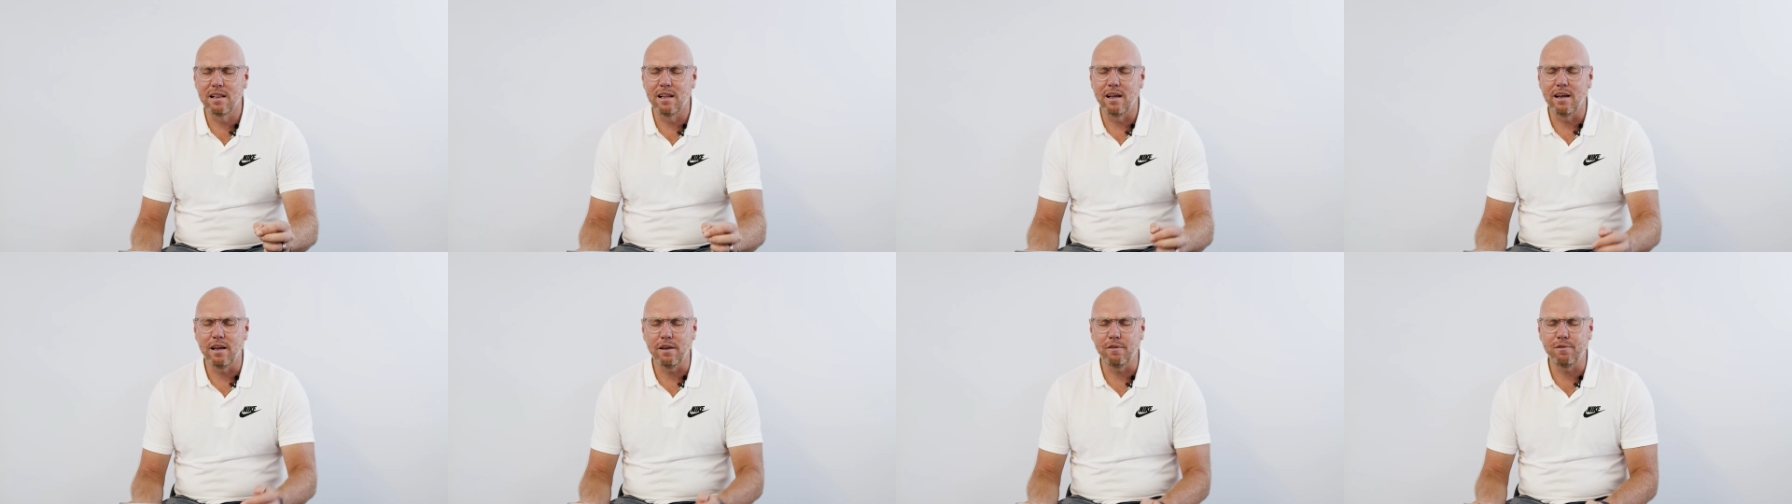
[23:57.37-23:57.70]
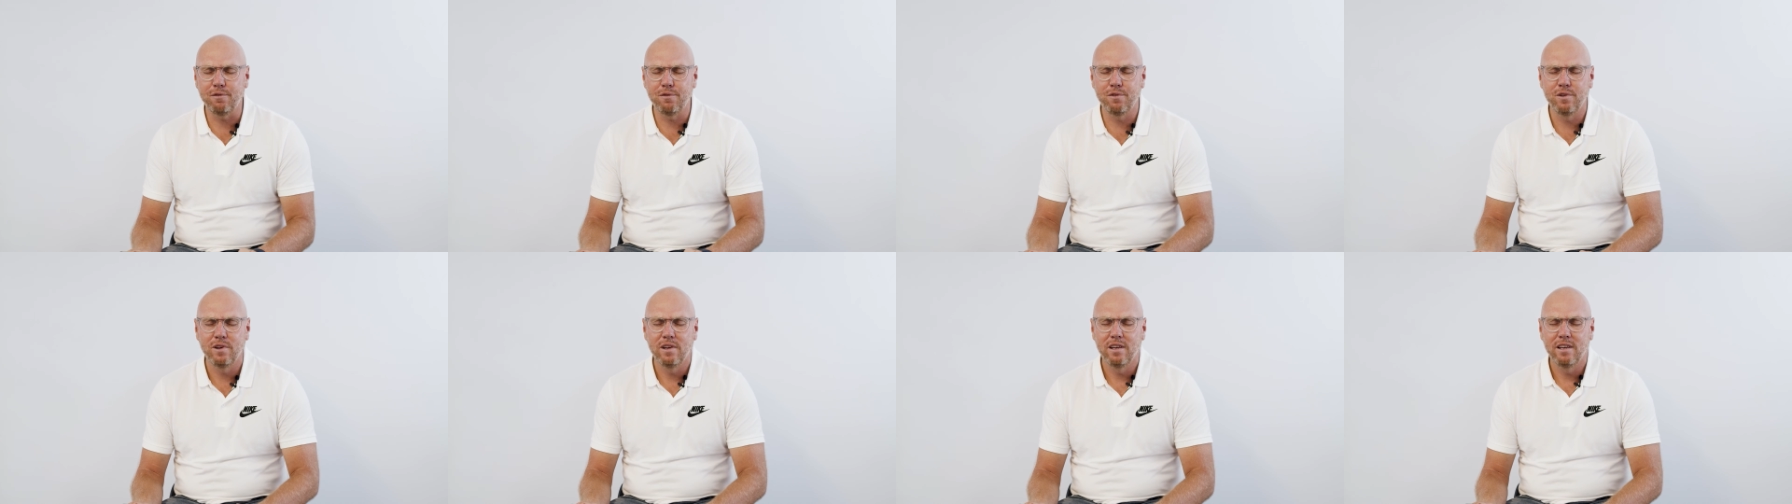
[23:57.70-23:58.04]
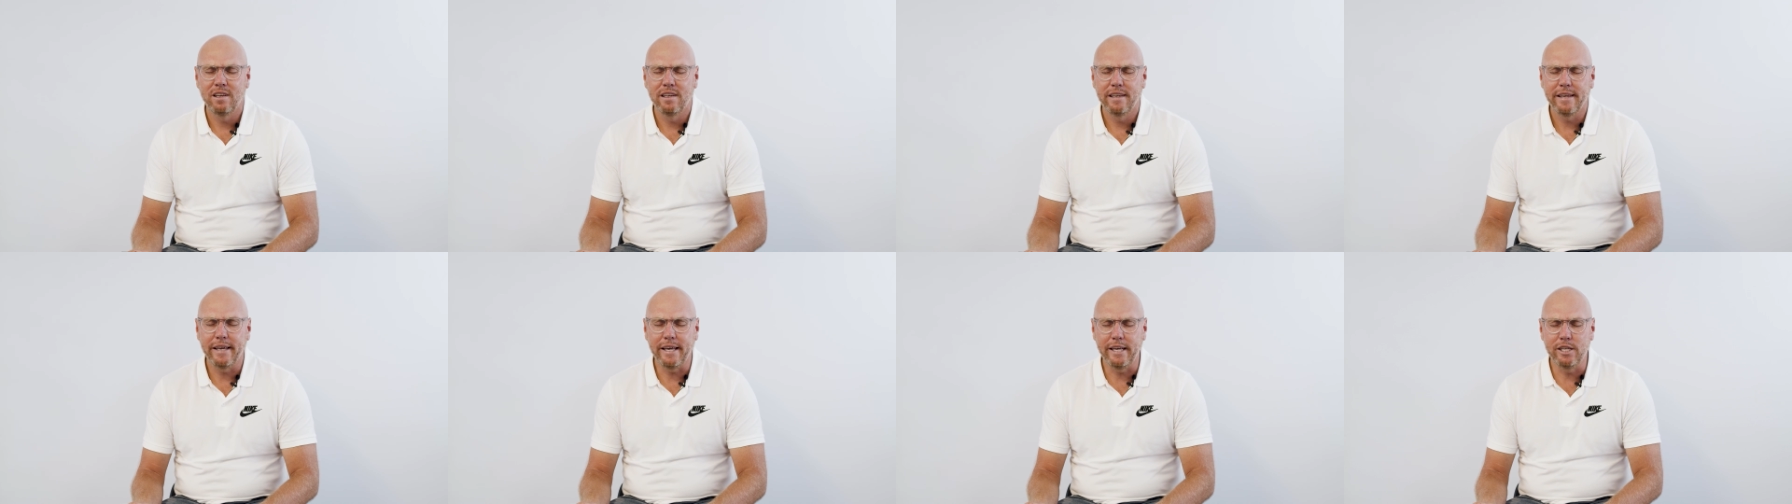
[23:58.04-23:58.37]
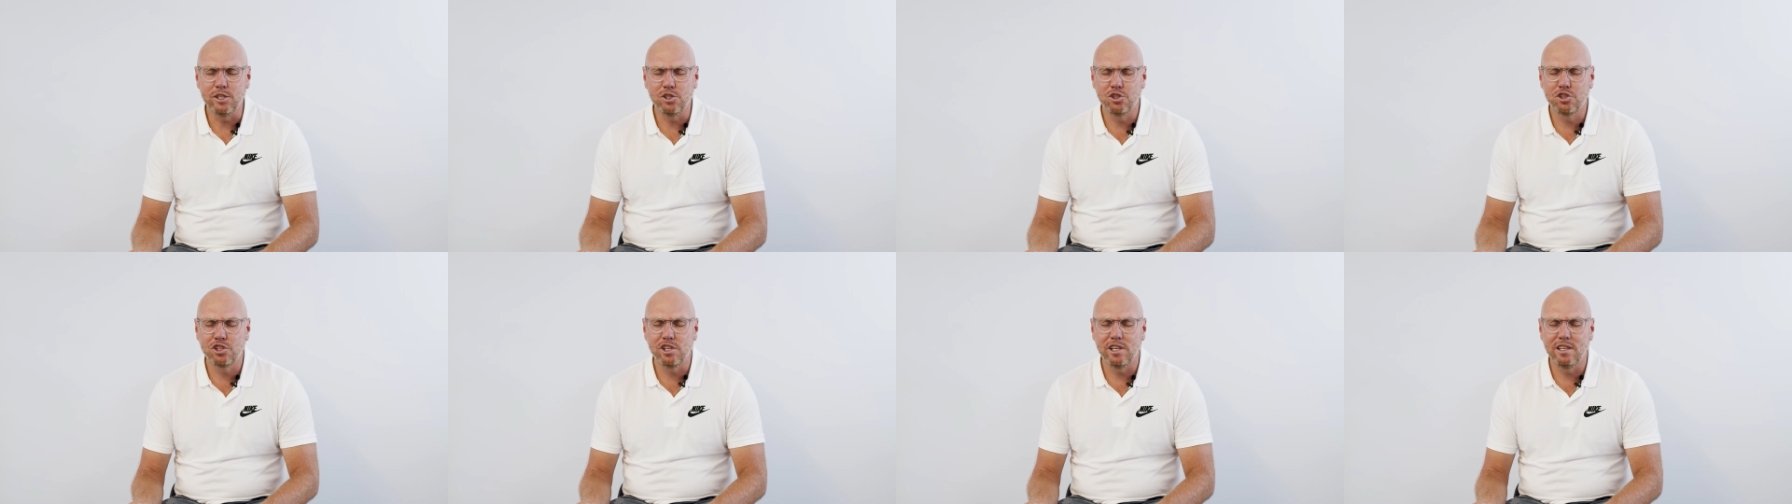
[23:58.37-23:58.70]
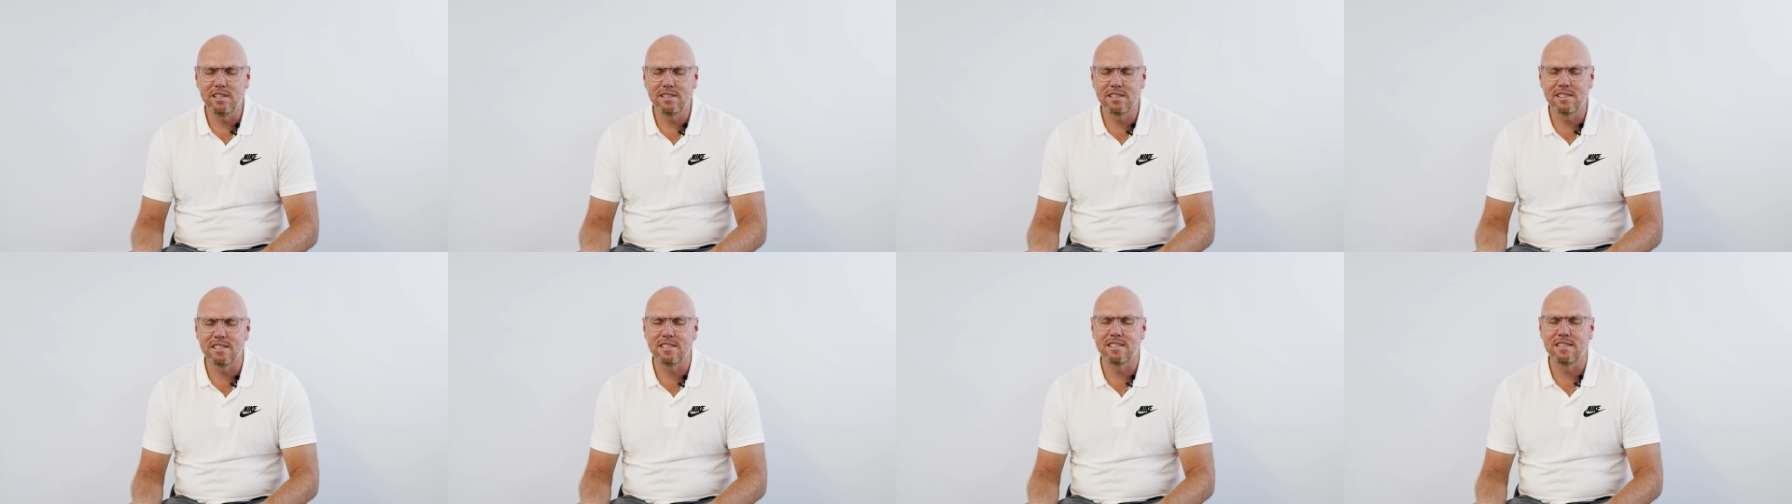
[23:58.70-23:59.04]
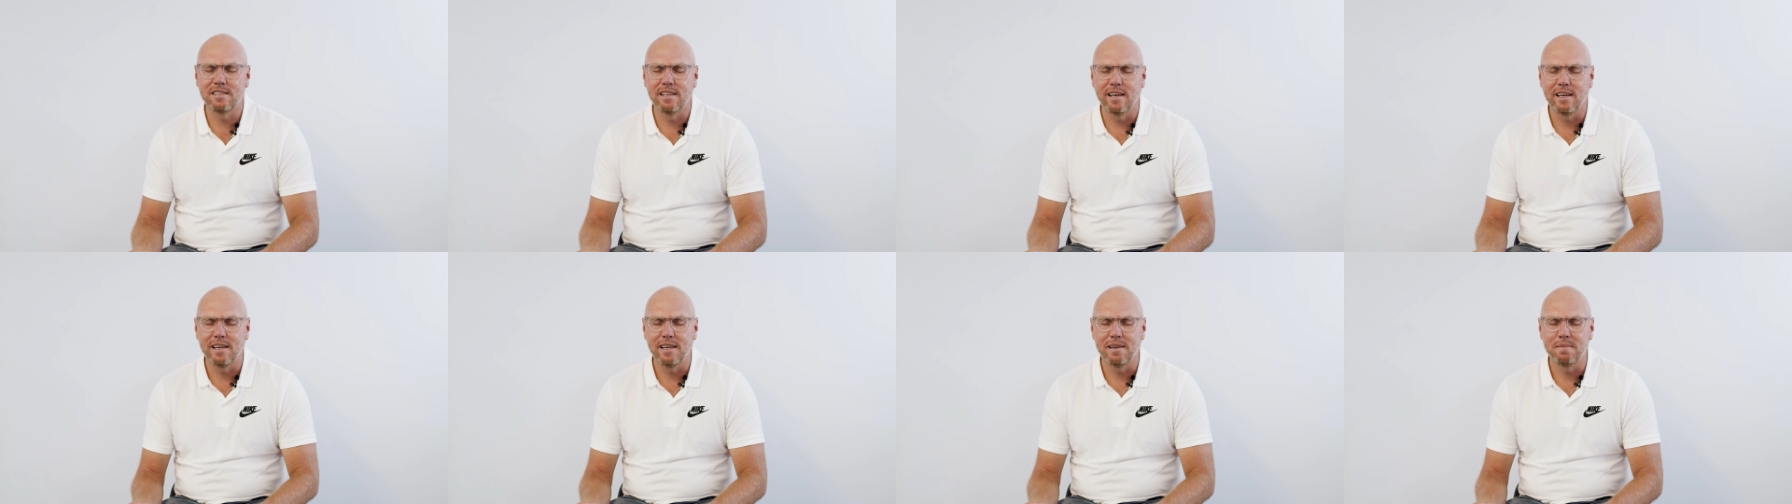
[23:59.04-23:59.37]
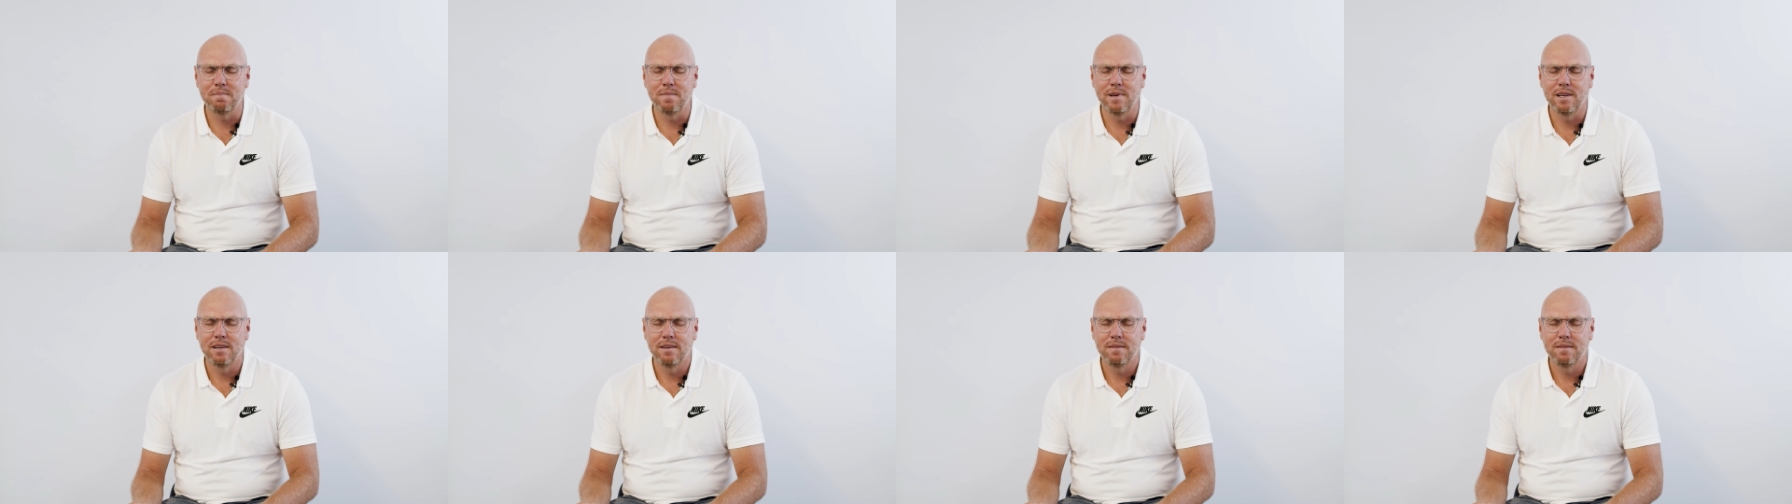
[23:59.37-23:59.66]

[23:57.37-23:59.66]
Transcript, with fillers: life. In Jesus' name,